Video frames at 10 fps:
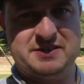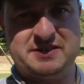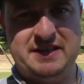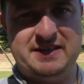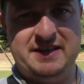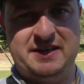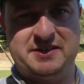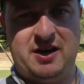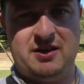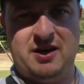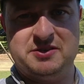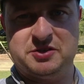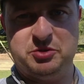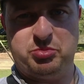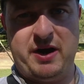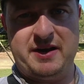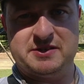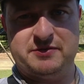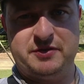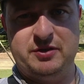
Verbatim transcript: just get hit the tot lots good practice if